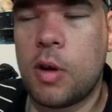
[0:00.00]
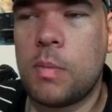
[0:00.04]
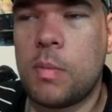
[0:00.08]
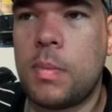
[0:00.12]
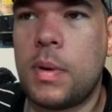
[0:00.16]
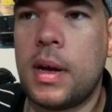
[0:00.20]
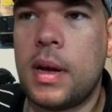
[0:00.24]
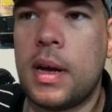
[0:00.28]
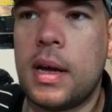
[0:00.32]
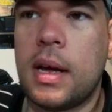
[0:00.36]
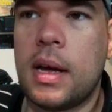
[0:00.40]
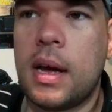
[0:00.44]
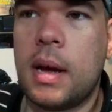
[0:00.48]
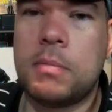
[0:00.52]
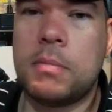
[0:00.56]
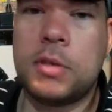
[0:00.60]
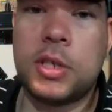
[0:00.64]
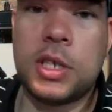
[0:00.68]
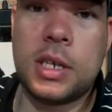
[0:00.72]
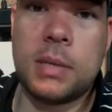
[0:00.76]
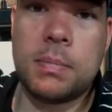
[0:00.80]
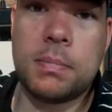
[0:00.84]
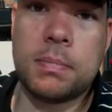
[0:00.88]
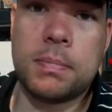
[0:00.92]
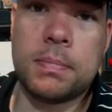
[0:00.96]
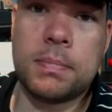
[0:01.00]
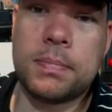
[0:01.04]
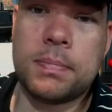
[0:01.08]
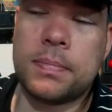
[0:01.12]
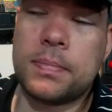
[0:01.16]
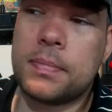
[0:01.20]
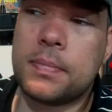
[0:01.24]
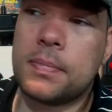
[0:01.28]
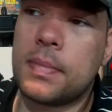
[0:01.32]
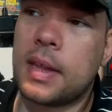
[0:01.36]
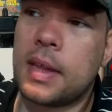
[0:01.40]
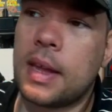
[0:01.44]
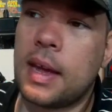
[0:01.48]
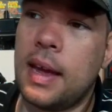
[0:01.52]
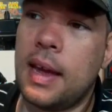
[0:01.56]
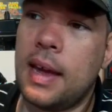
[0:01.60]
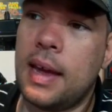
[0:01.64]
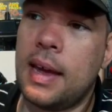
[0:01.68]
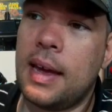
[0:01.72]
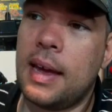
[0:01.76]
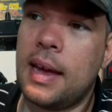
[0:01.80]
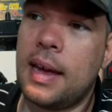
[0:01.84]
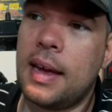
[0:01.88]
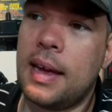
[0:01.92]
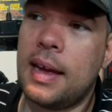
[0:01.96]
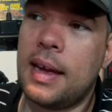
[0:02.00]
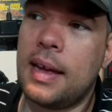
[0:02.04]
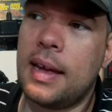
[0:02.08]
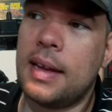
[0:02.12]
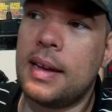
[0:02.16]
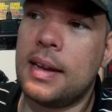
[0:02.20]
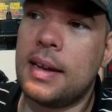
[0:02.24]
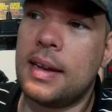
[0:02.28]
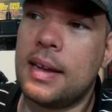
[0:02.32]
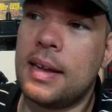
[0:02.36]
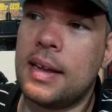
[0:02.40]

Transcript: but I'm cheap and